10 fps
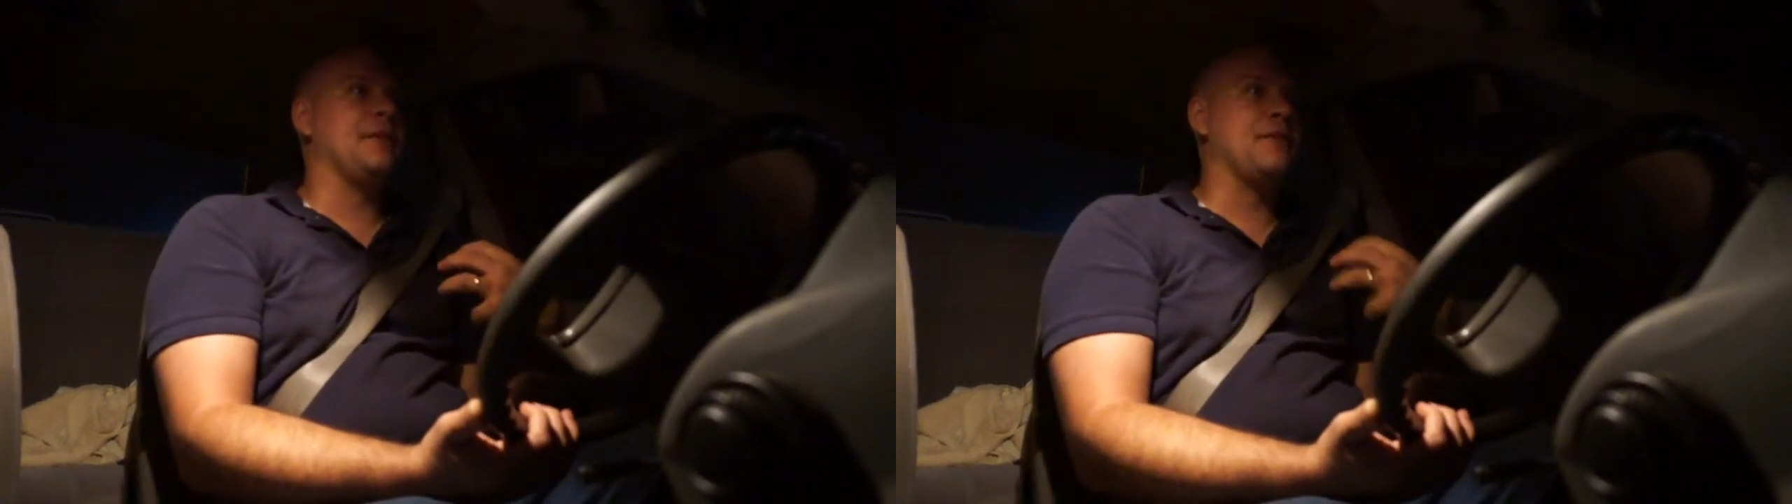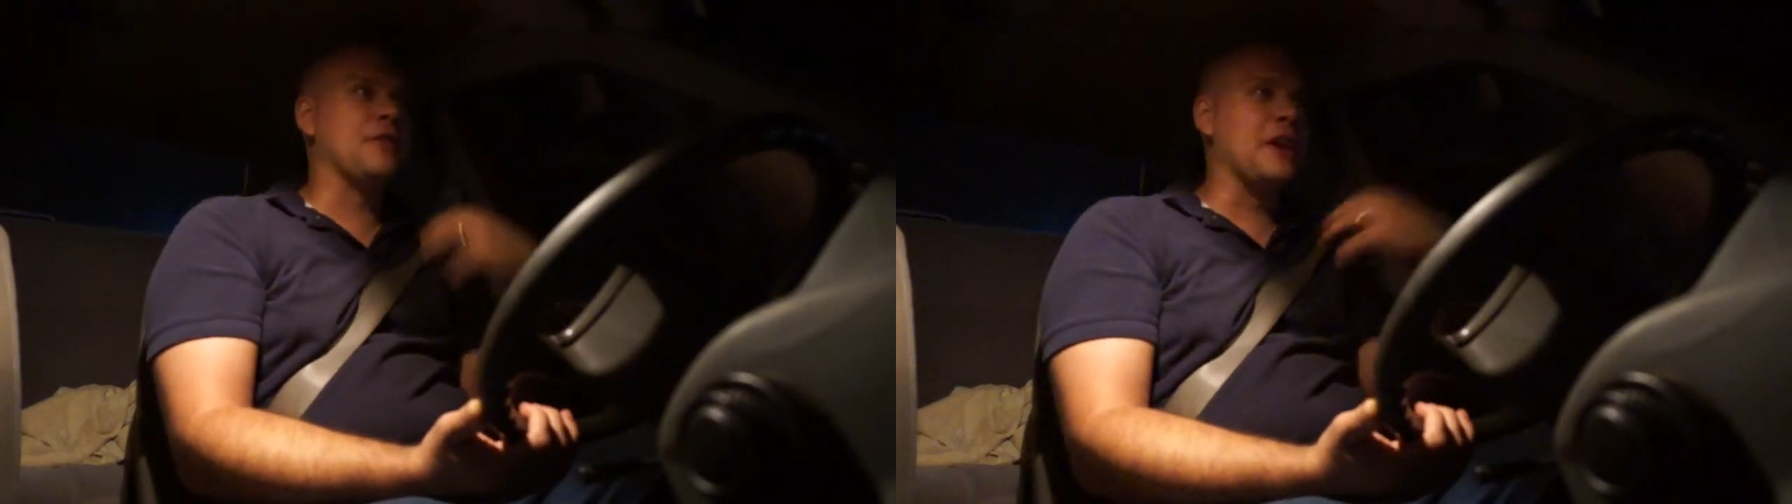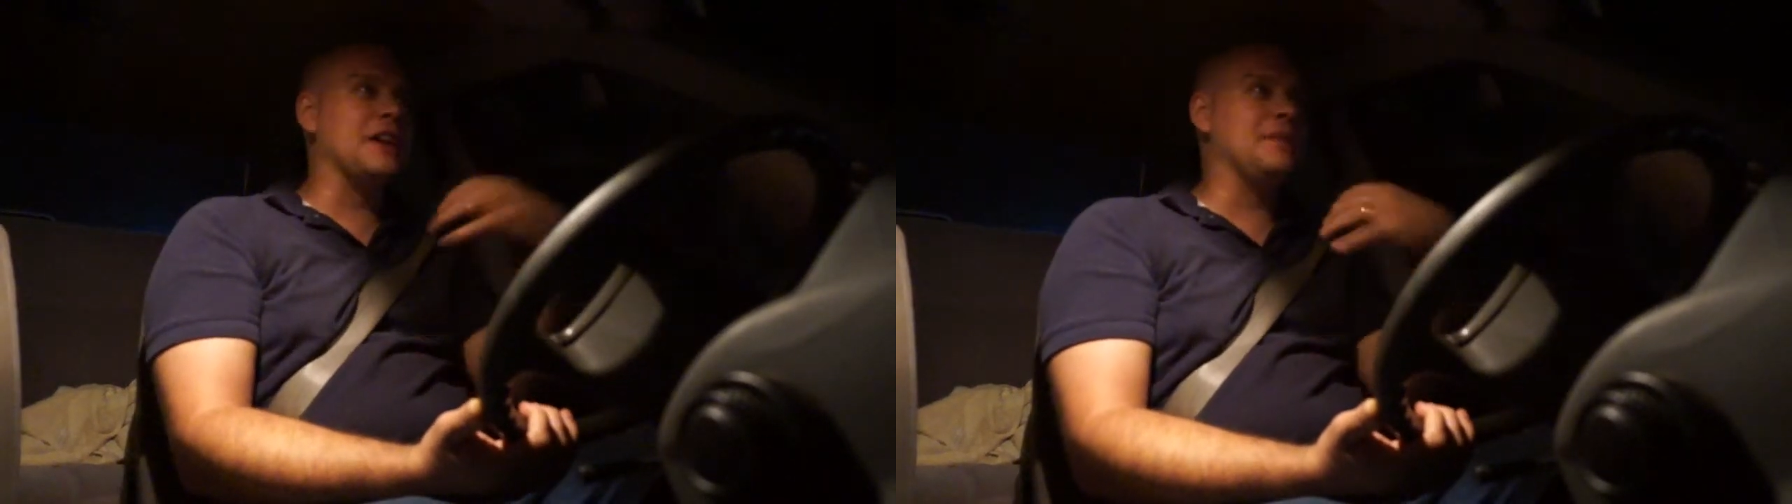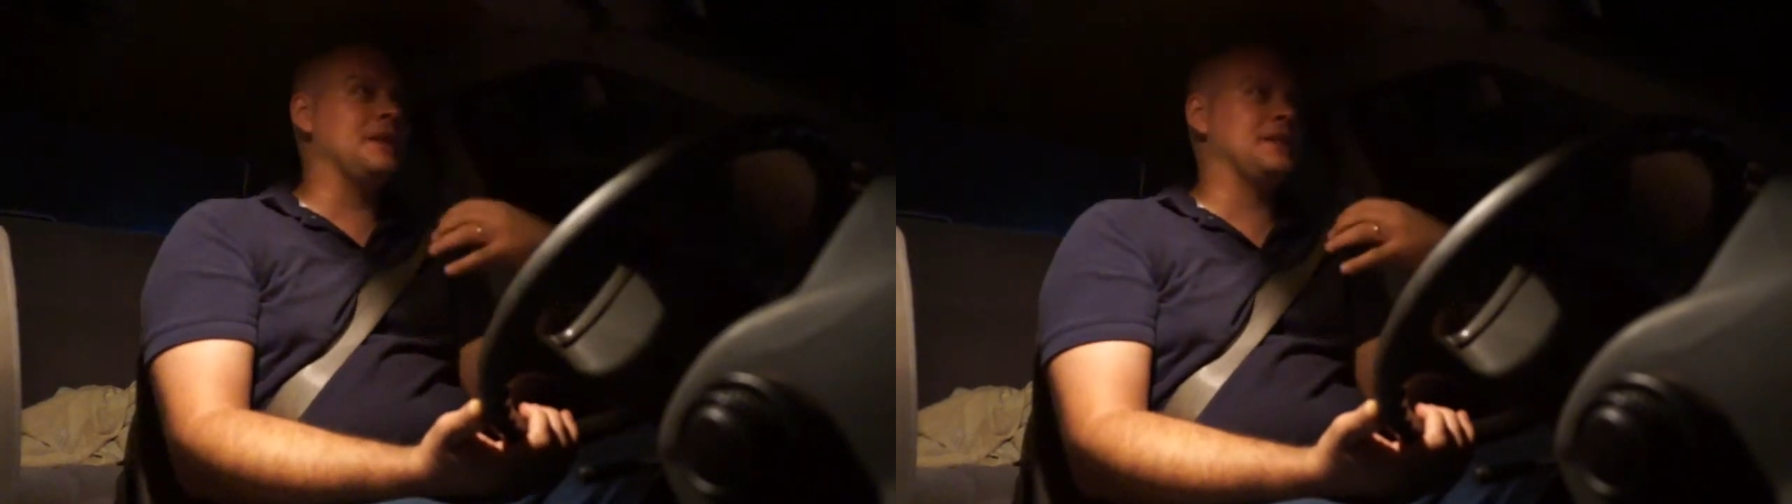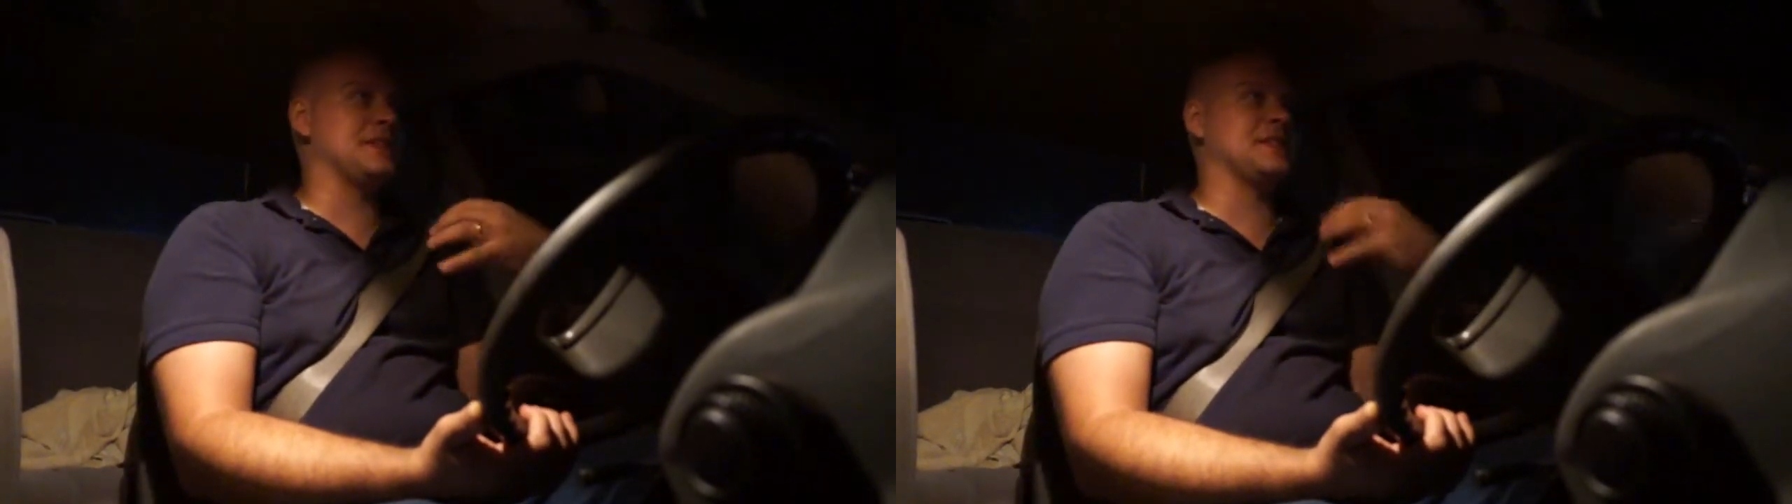afraid to be
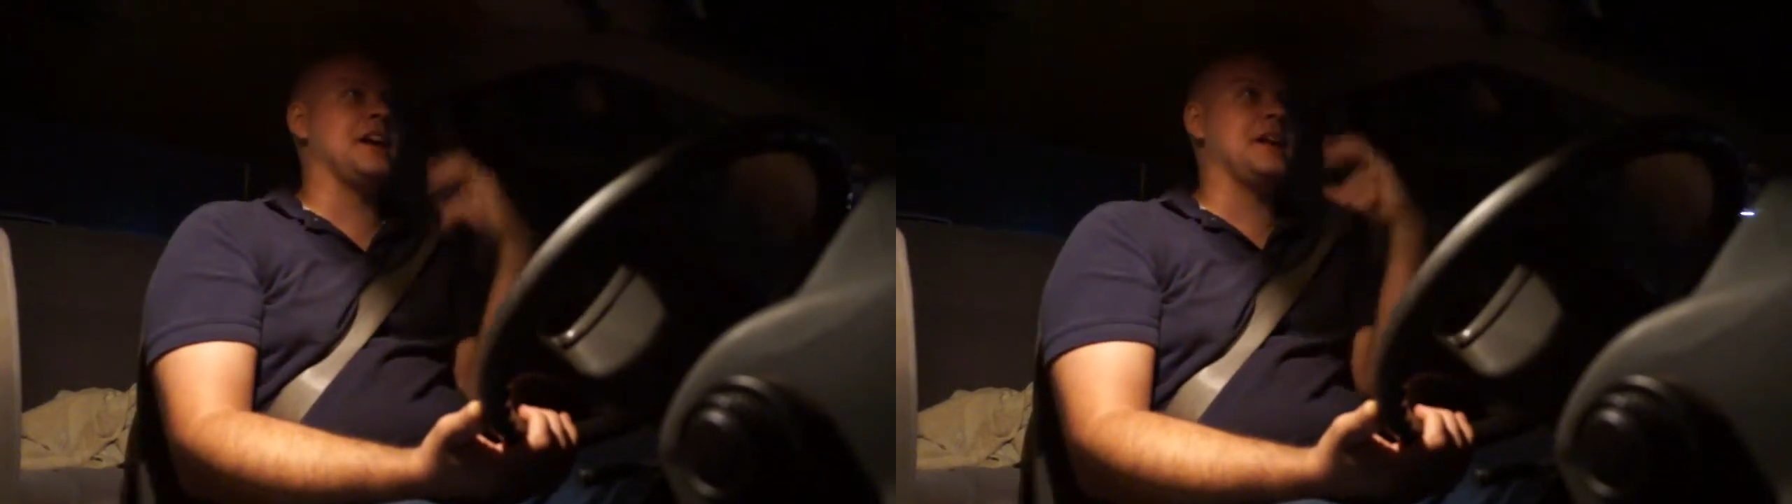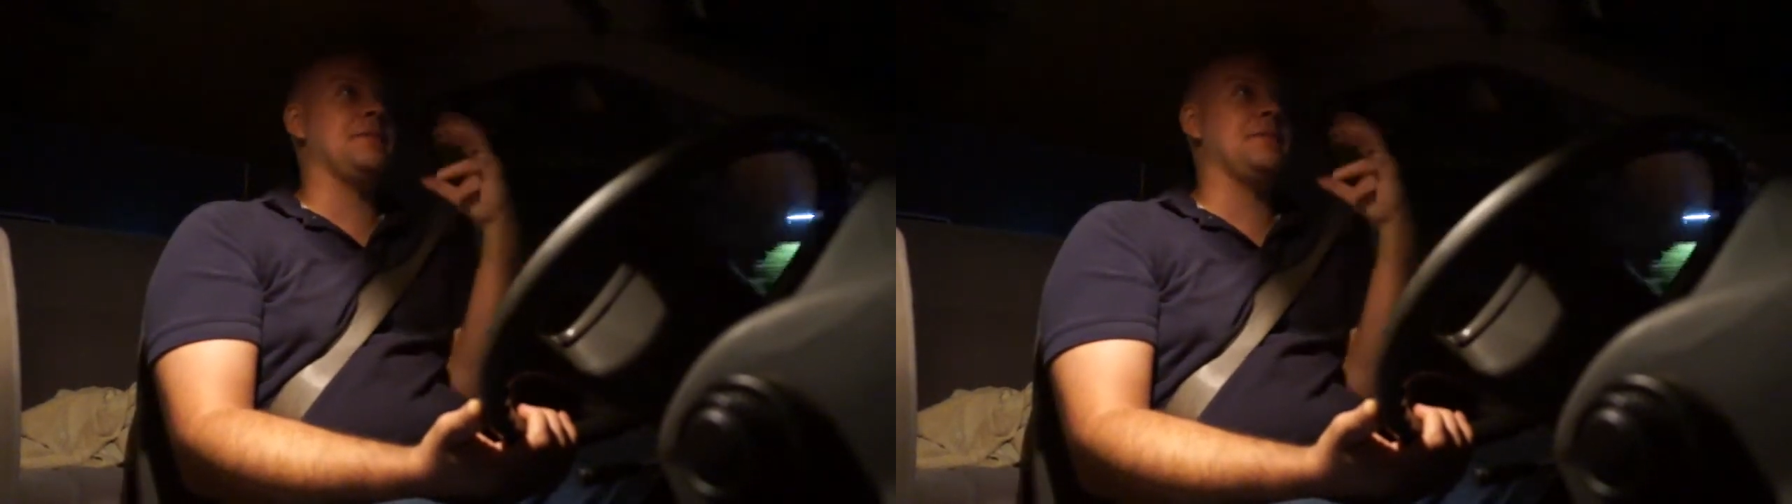this excited,